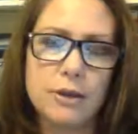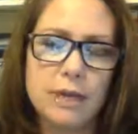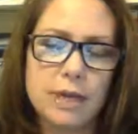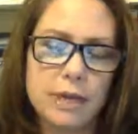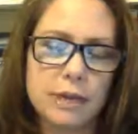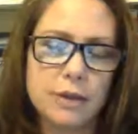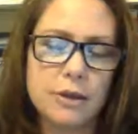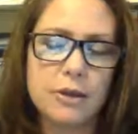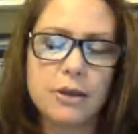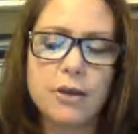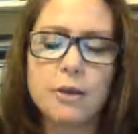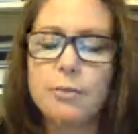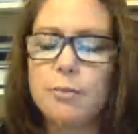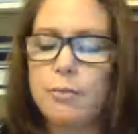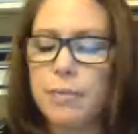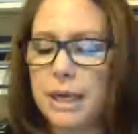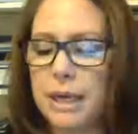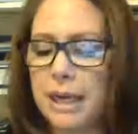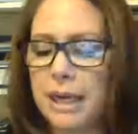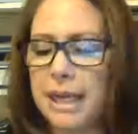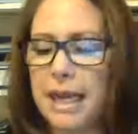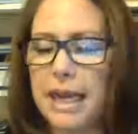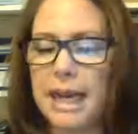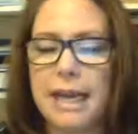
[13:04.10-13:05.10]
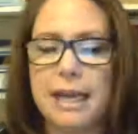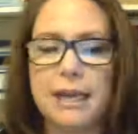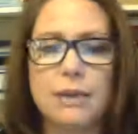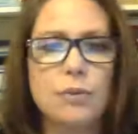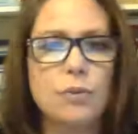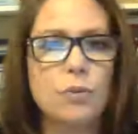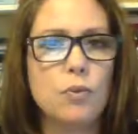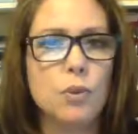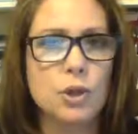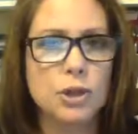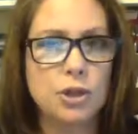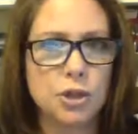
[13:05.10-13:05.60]
either. But again,
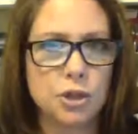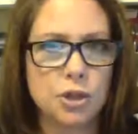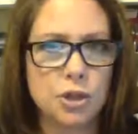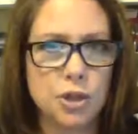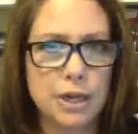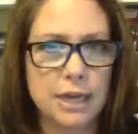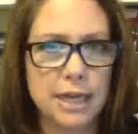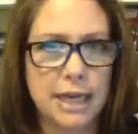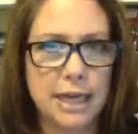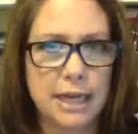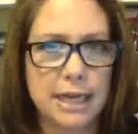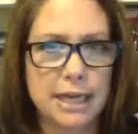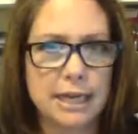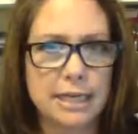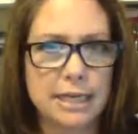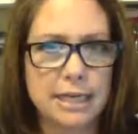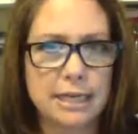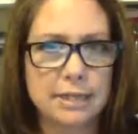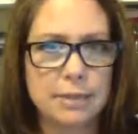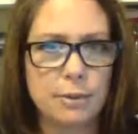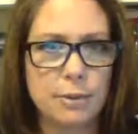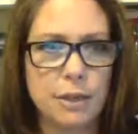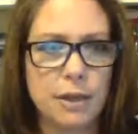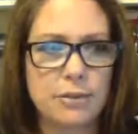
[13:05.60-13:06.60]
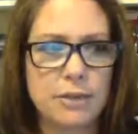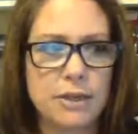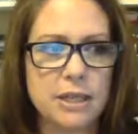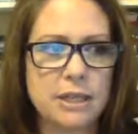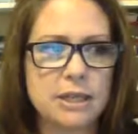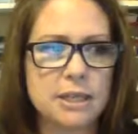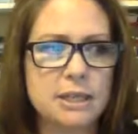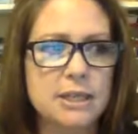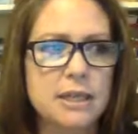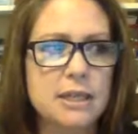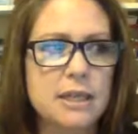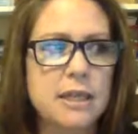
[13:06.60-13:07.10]
once you start getting ideas about
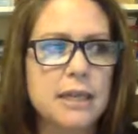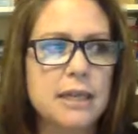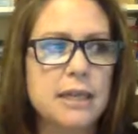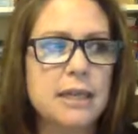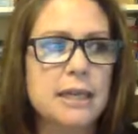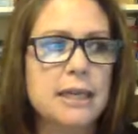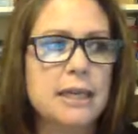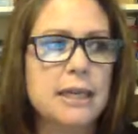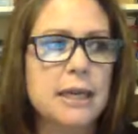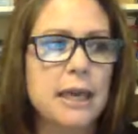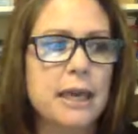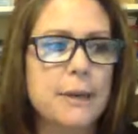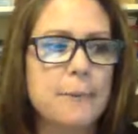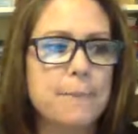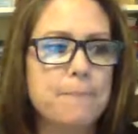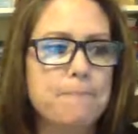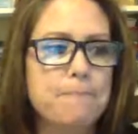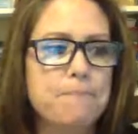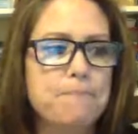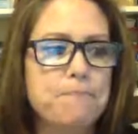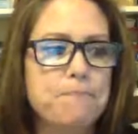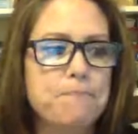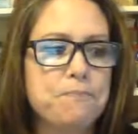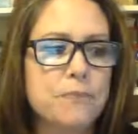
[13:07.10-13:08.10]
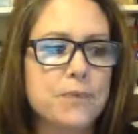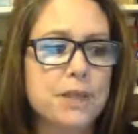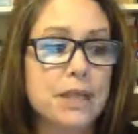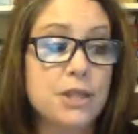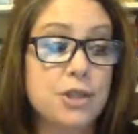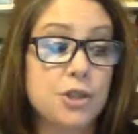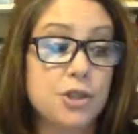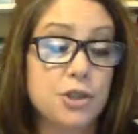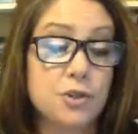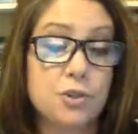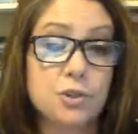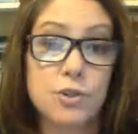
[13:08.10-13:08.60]
these
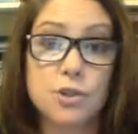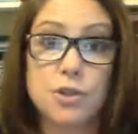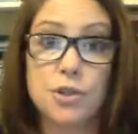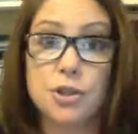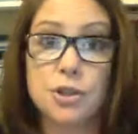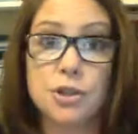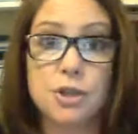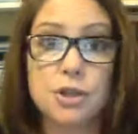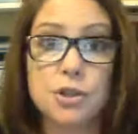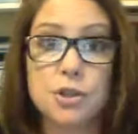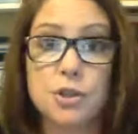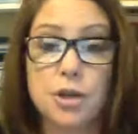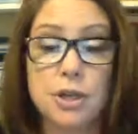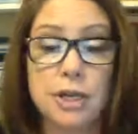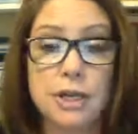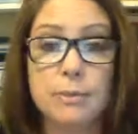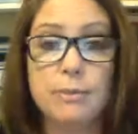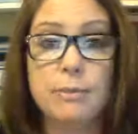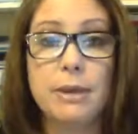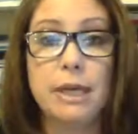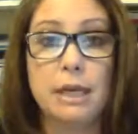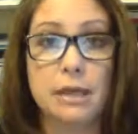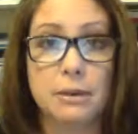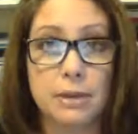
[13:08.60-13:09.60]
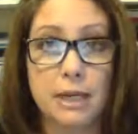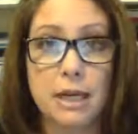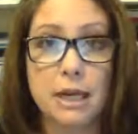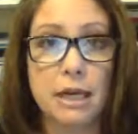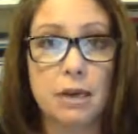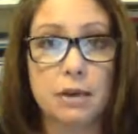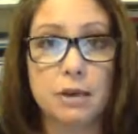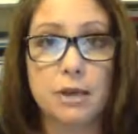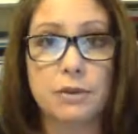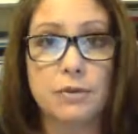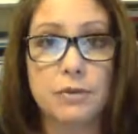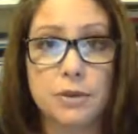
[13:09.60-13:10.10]
issues, just start emailing me and
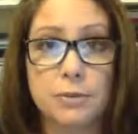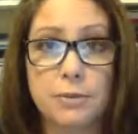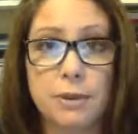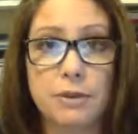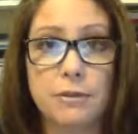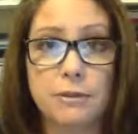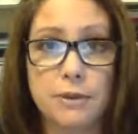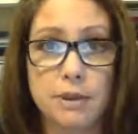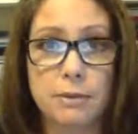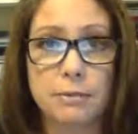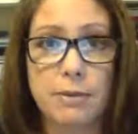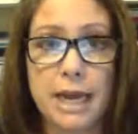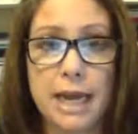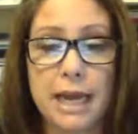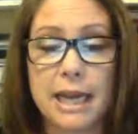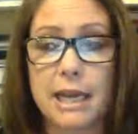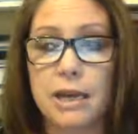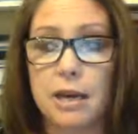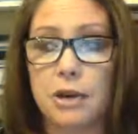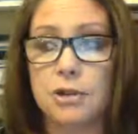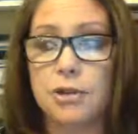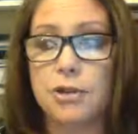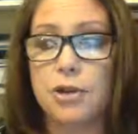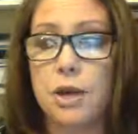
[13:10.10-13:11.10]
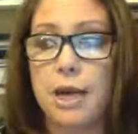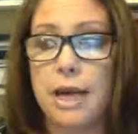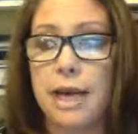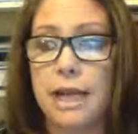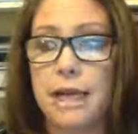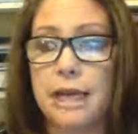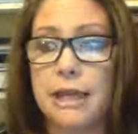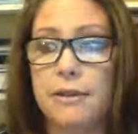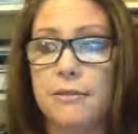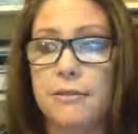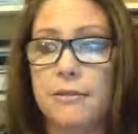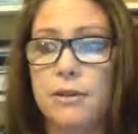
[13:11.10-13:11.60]
I'll give you my feedback, and I'll try,
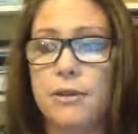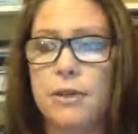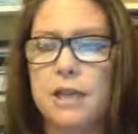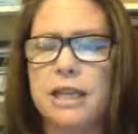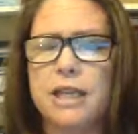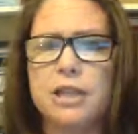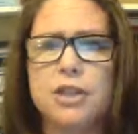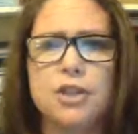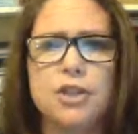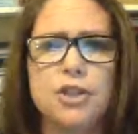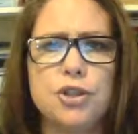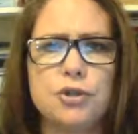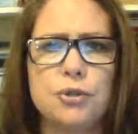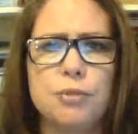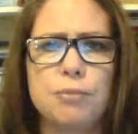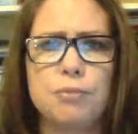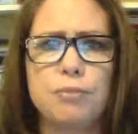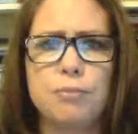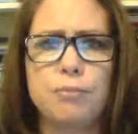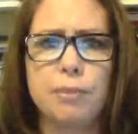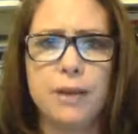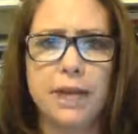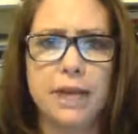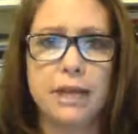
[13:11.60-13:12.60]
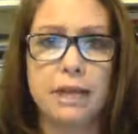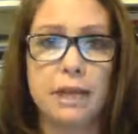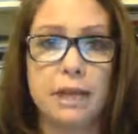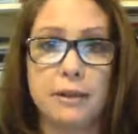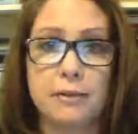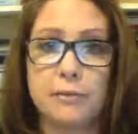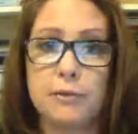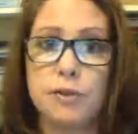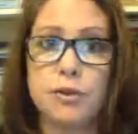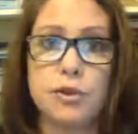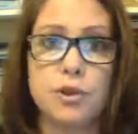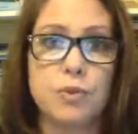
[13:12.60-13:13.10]
and if you think it's too big, like
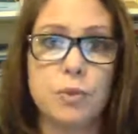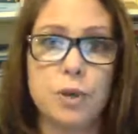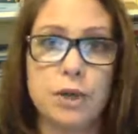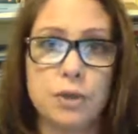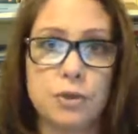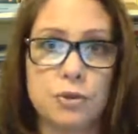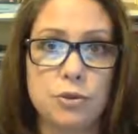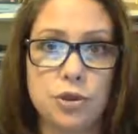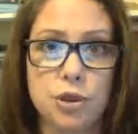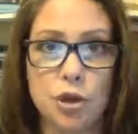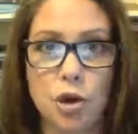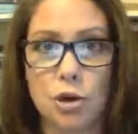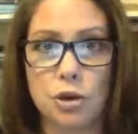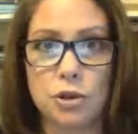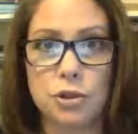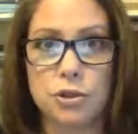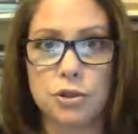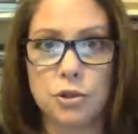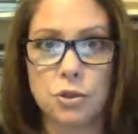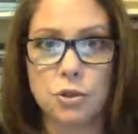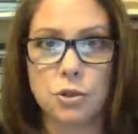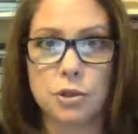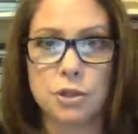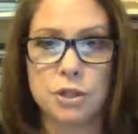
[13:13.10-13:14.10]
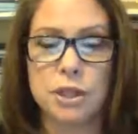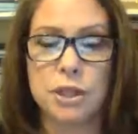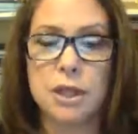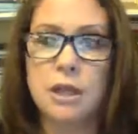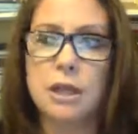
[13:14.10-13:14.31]
if you just want to do charter schools,